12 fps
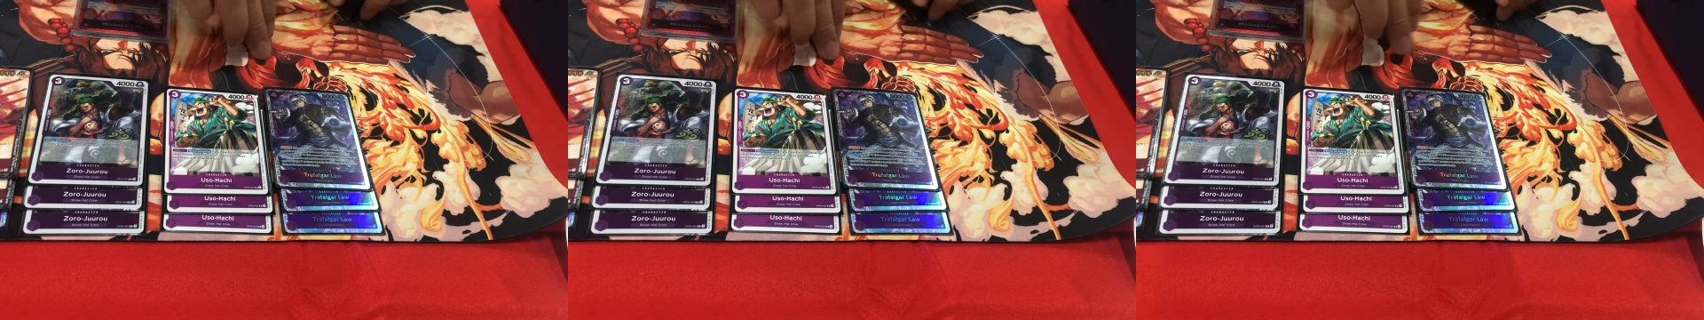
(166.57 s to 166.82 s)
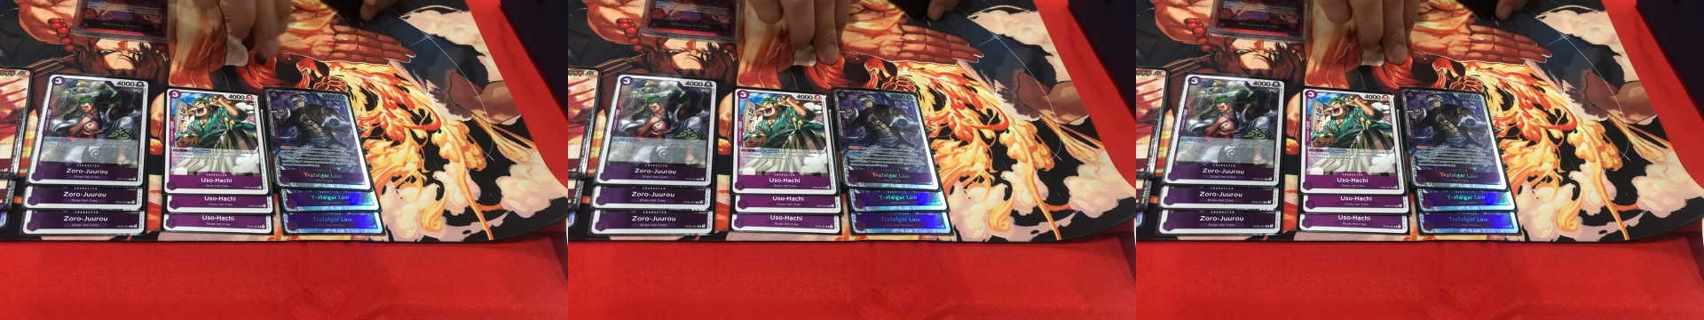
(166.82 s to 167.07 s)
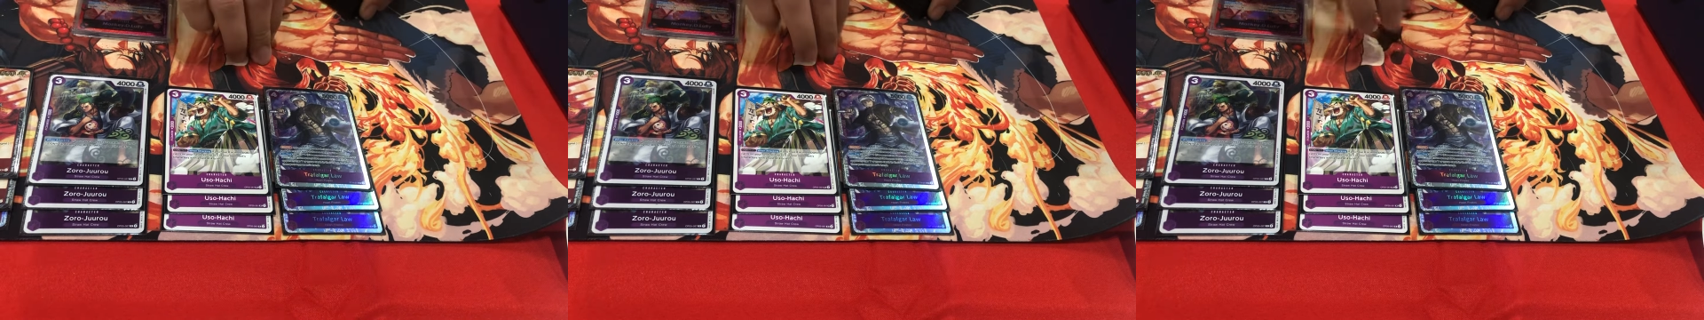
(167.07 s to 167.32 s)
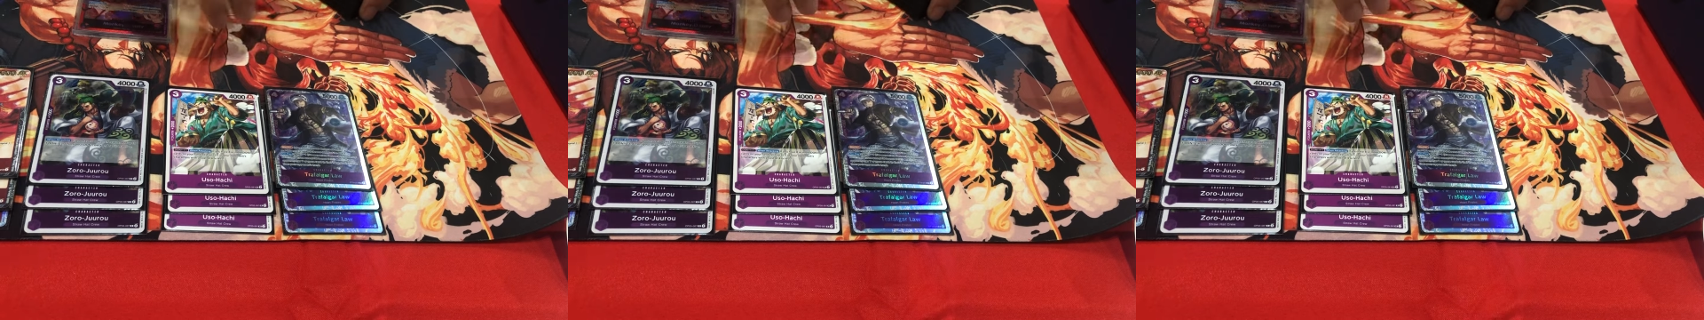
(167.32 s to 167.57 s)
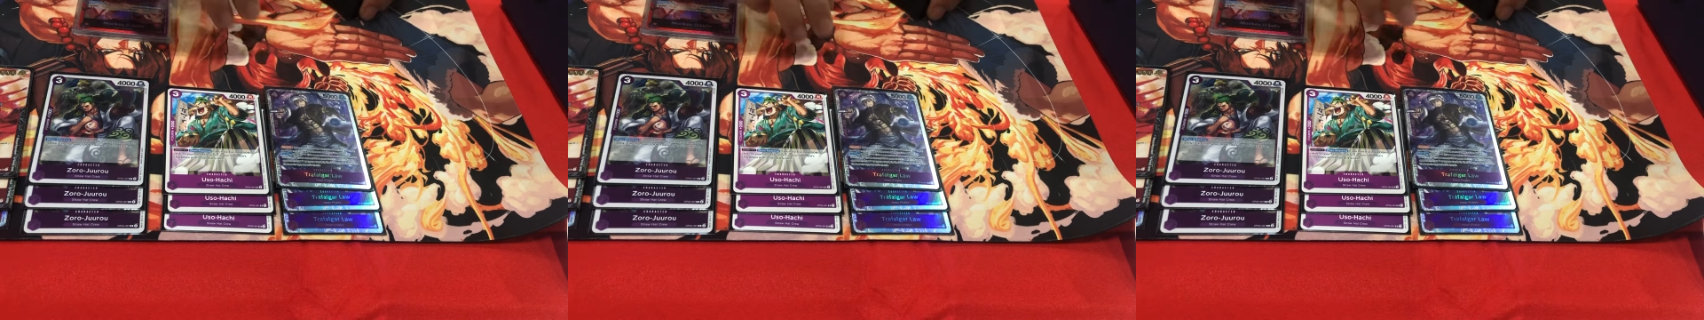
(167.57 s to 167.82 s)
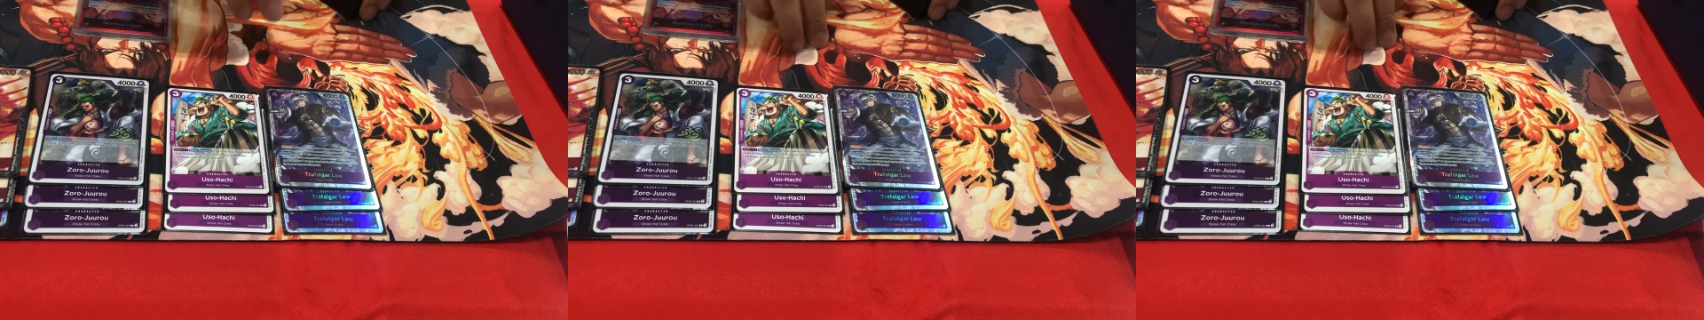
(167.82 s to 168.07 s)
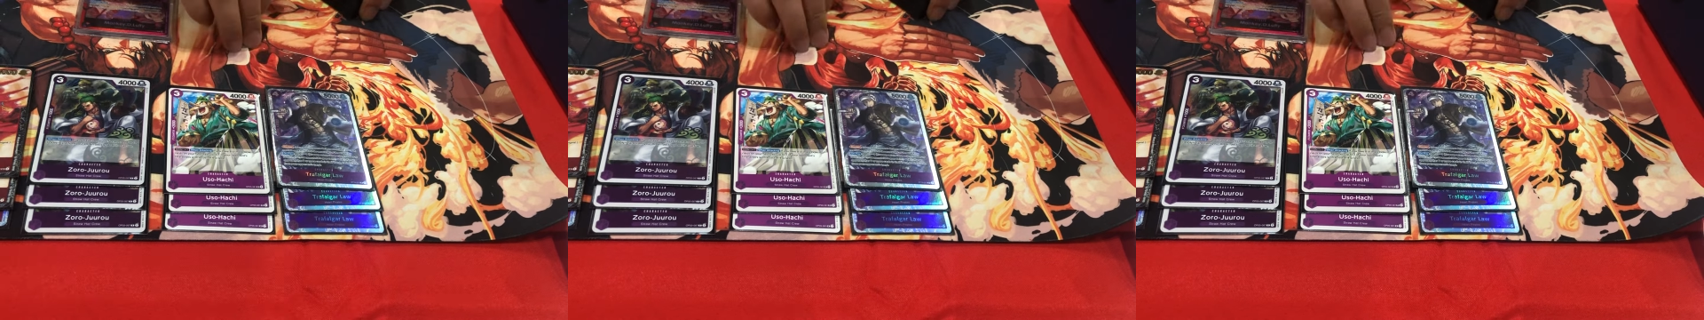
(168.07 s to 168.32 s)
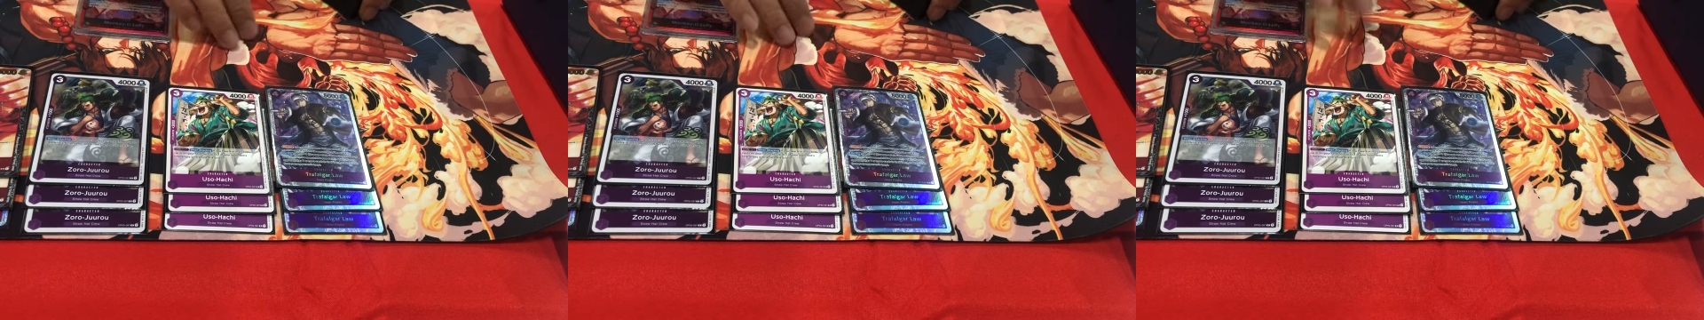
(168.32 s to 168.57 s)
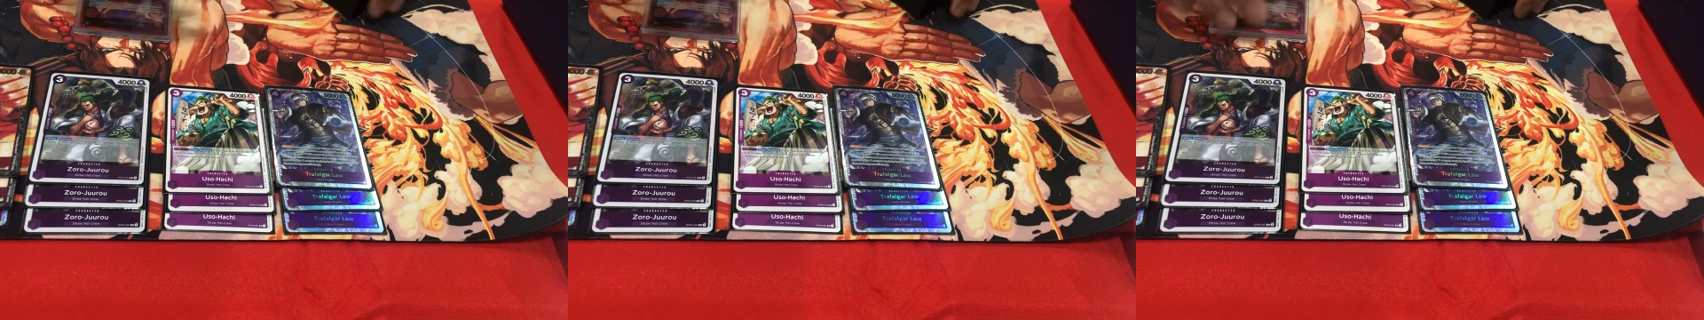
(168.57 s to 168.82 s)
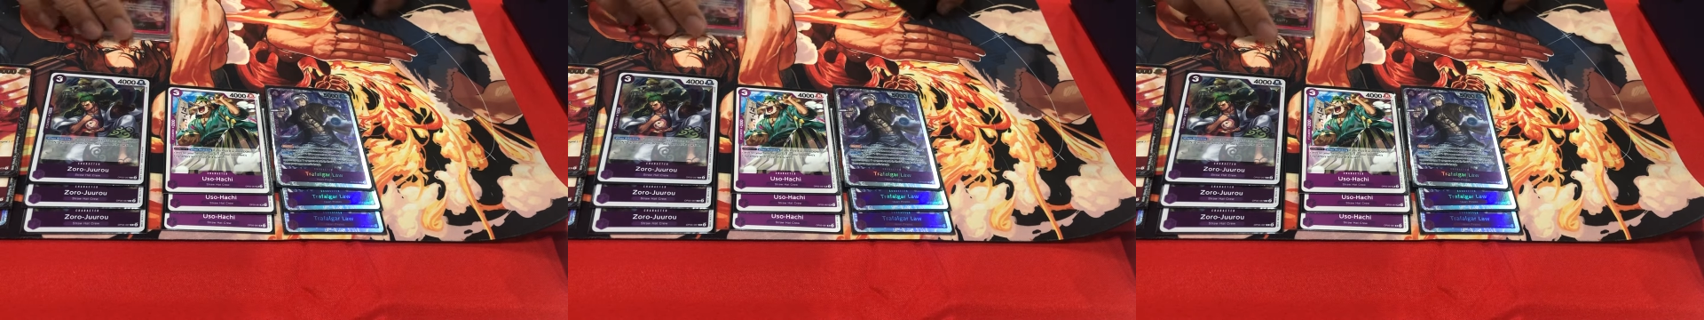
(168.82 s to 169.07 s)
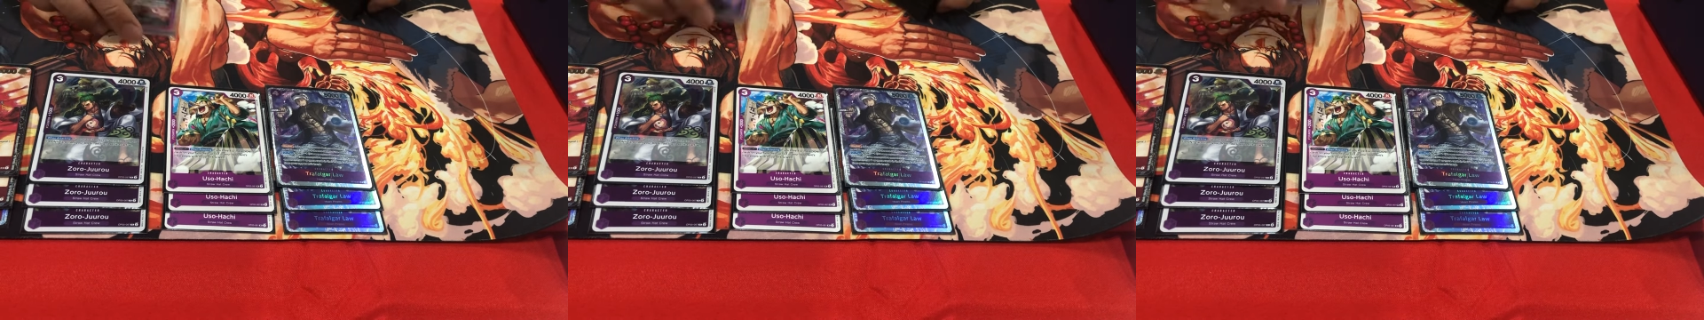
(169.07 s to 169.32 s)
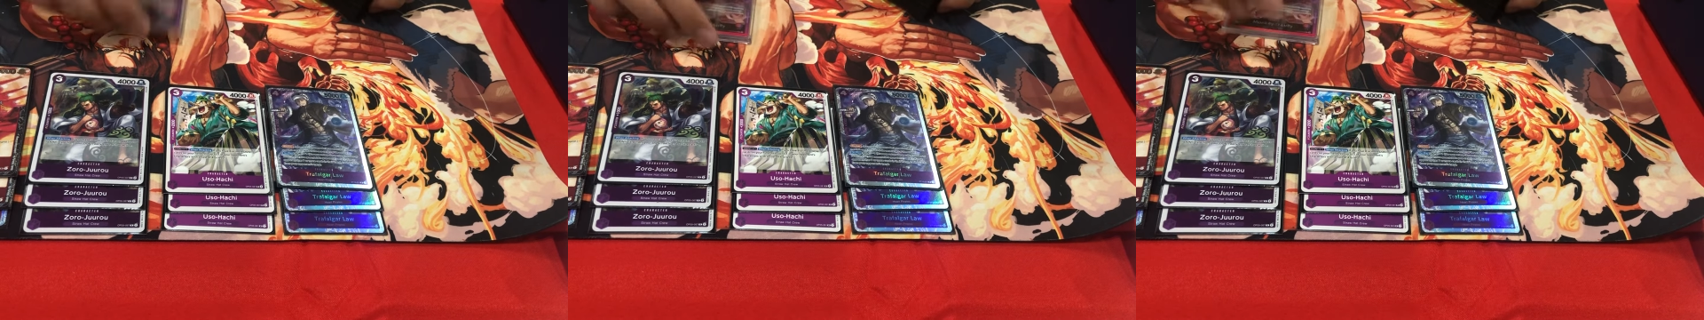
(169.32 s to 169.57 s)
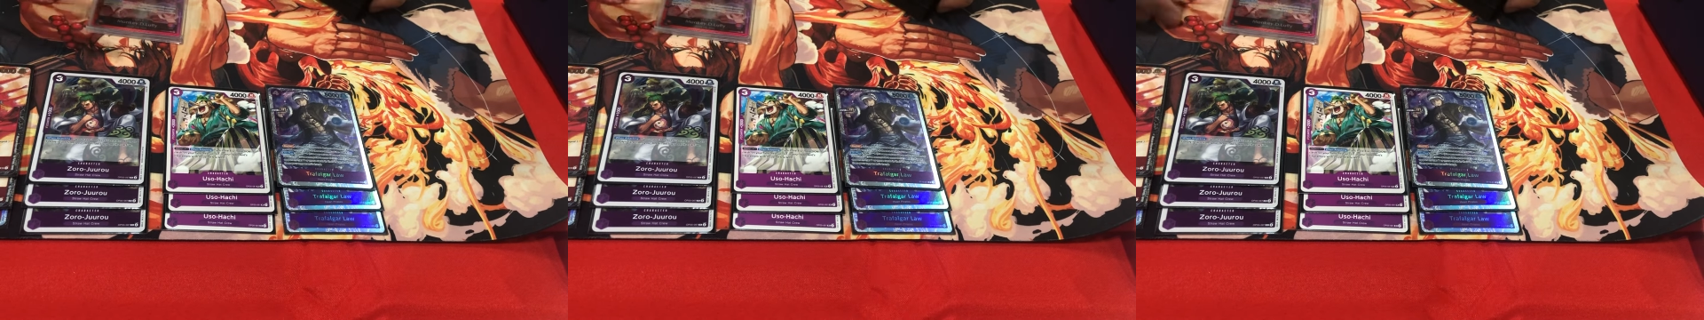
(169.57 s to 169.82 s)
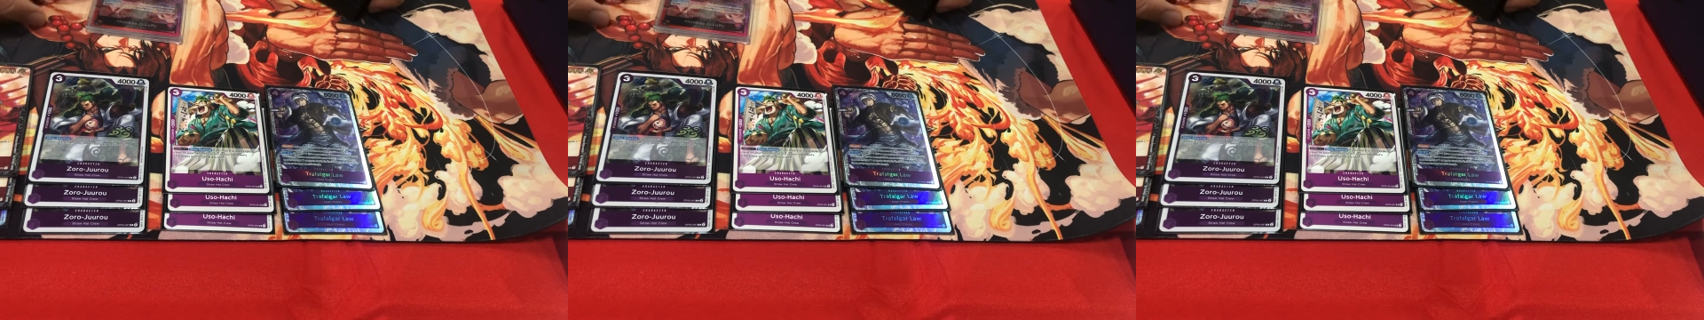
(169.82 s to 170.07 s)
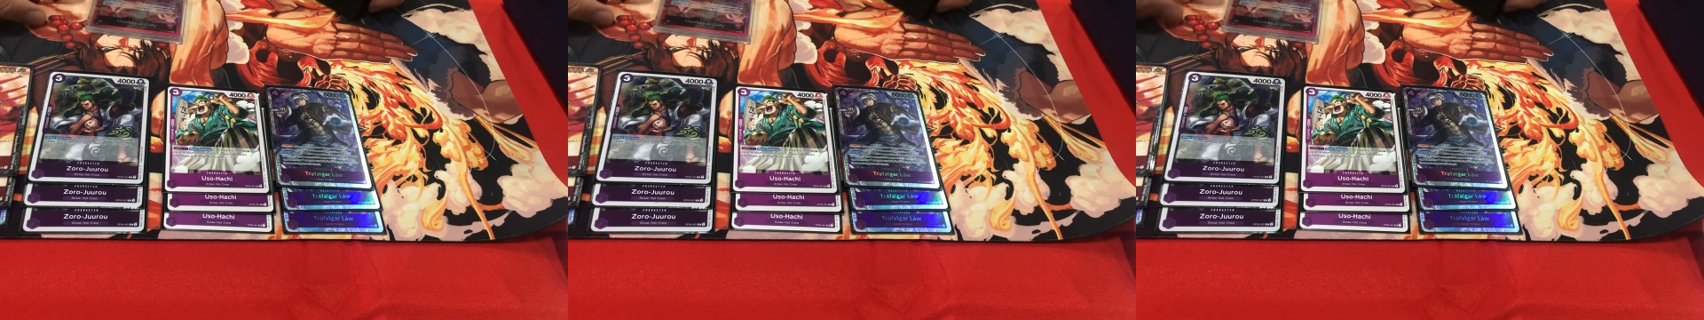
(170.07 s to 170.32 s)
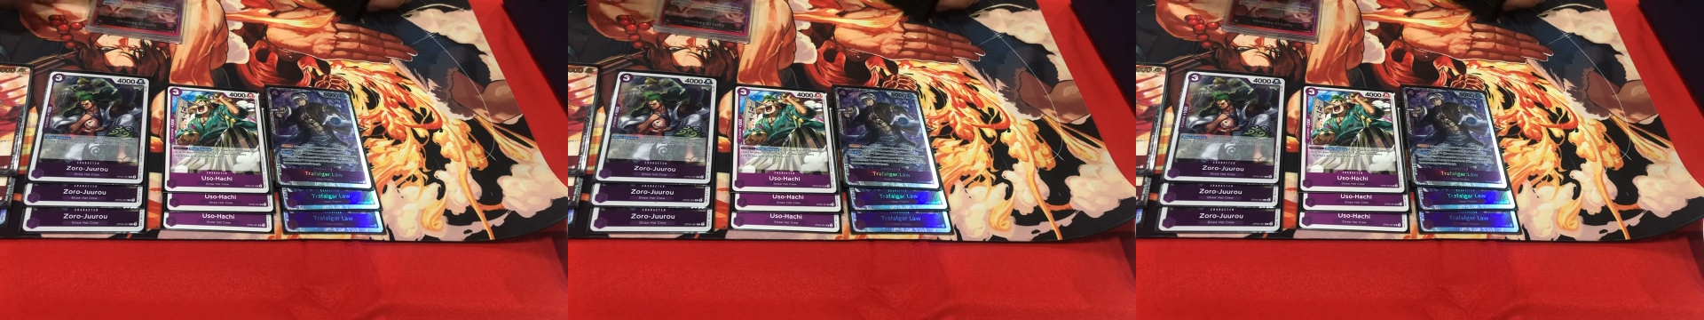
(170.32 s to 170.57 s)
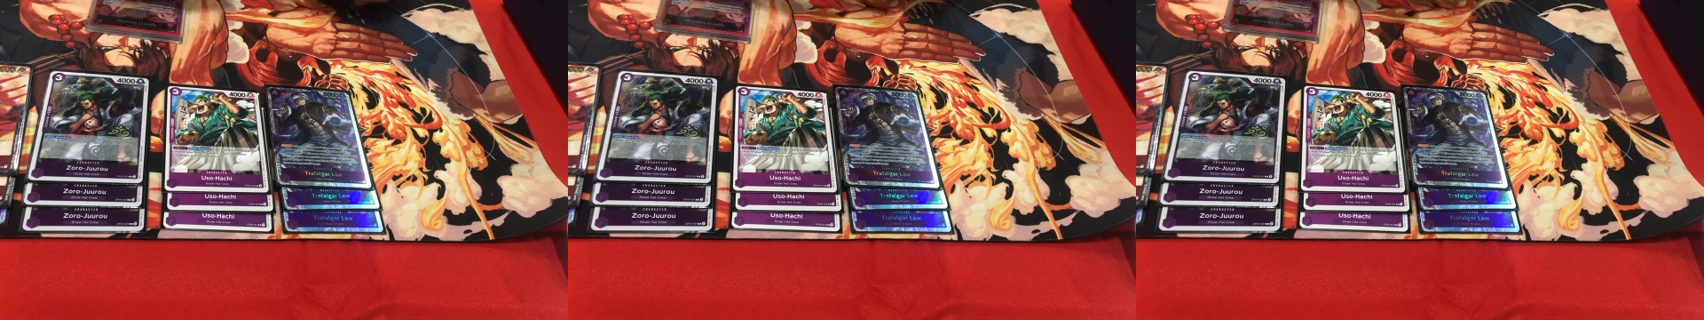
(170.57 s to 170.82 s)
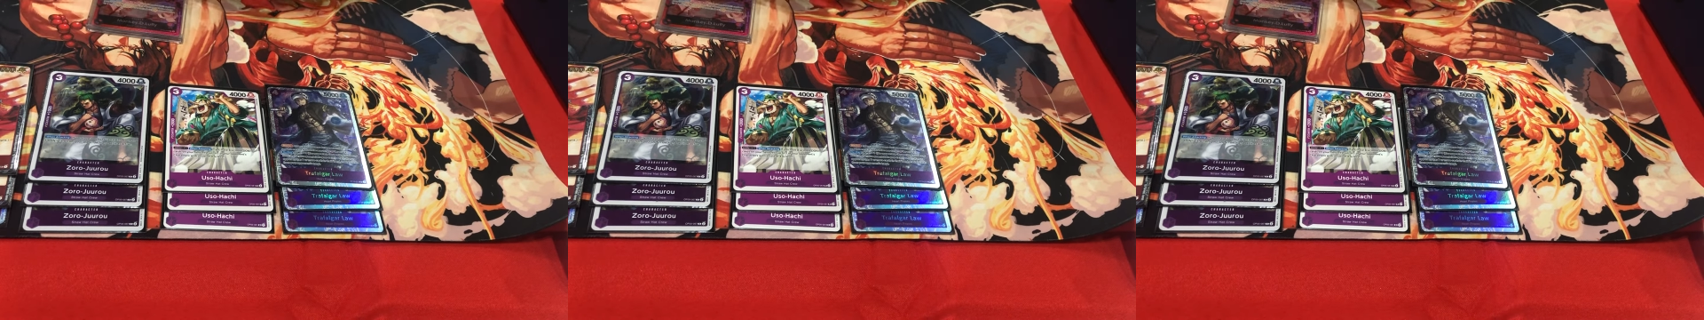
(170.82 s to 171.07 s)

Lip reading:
[unreadable: no face in view]